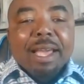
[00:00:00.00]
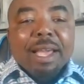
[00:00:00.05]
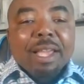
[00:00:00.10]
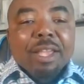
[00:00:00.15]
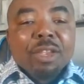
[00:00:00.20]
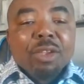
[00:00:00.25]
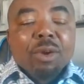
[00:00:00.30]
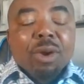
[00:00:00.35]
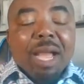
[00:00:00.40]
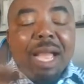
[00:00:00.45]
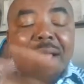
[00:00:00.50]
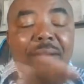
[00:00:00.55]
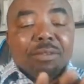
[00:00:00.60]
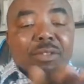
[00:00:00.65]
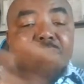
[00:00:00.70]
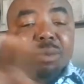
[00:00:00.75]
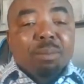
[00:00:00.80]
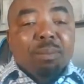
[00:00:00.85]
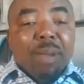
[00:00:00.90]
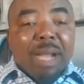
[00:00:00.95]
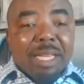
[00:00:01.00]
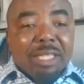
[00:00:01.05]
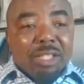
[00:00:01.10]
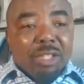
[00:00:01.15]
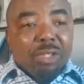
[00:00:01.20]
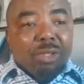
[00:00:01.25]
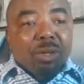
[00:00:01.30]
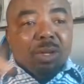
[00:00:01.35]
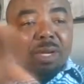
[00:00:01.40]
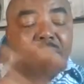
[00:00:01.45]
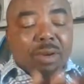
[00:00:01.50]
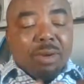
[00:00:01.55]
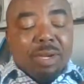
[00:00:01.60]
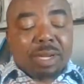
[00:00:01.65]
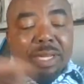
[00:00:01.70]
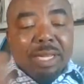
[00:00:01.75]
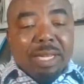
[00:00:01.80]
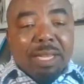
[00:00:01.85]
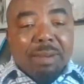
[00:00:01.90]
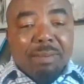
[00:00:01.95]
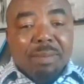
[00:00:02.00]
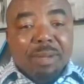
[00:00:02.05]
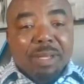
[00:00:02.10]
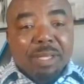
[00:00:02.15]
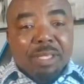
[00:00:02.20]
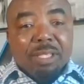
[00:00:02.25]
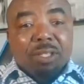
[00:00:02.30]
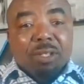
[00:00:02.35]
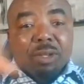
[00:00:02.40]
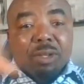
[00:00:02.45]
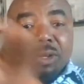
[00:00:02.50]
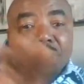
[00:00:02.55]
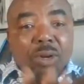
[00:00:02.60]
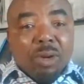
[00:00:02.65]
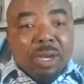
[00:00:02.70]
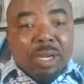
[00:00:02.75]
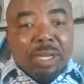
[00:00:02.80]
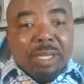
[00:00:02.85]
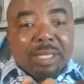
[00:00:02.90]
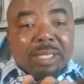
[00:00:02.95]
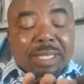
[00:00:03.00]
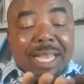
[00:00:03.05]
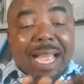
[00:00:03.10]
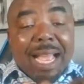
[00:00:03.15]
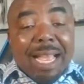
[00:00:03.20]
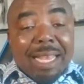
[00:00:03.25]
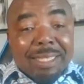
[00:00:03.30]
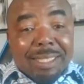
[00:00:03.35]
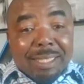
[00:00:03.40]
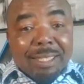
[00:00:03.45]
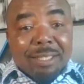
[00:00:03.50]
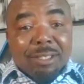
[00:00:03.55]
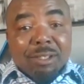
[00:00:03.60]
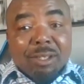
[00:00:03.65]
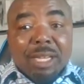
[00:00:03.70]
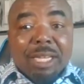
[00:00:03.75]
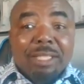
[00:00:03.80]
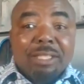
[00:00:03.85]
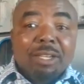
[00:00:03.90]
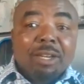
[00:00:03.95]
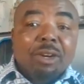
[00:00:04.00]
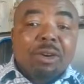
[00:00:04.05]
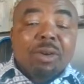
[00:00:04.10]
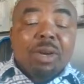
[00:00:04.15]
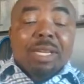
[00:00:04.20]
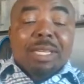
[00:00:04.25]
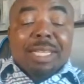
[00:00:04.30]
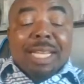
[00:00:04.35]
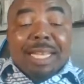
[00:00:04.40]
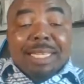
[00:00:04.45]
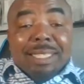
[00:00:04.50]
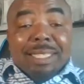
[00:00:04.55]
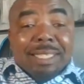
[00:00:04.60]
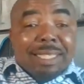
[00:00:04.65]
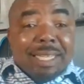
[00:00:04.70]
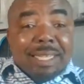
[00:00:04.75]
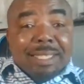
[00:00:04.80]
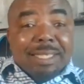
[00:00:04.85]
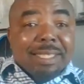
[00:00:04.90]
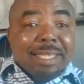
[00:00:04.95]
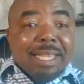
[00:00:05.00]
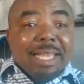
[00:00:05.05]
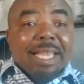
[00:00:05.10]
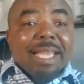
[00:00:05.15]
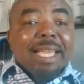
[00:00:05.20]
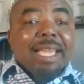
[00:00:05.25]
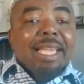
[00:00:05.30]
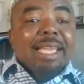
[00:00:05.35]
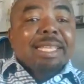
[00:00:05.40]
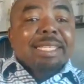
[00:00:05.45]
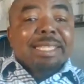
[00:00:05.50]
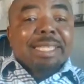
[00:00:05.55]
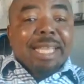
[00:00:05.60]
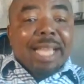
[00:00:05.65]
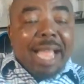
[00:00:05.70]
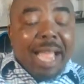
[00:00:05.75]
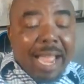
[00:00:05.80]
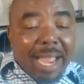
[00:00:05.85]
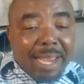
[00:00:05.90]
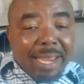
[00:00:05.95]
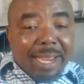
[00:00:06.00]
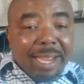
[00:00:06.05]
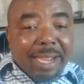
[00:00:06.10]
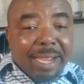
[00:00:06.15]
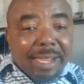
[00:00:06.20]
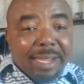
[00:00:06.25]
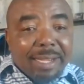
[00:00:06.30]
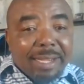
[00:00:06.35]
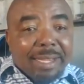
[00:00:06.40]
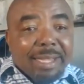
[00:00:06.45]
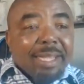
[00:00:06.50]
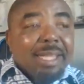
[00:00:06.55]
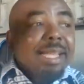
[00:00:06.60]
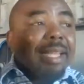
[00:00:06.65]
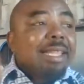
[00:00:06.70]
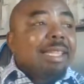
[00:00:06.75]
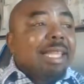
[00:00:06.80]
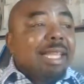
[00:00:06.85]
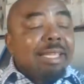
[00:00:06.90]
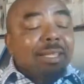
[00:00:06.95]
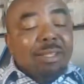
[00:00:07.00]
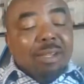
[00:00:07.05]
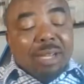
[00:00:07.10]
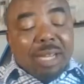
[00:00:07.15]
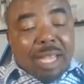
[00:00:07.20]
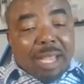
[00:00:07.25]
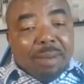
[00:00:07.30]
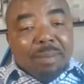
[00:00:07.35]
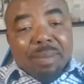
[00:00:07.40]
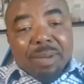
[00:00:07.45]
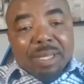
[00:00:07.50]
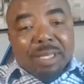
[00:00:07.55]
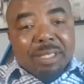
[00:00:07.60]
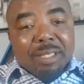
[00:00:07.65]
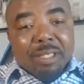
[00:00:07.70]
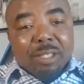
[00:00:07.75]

You have to match your current liability to current asset so that your current asset is higher than your liability.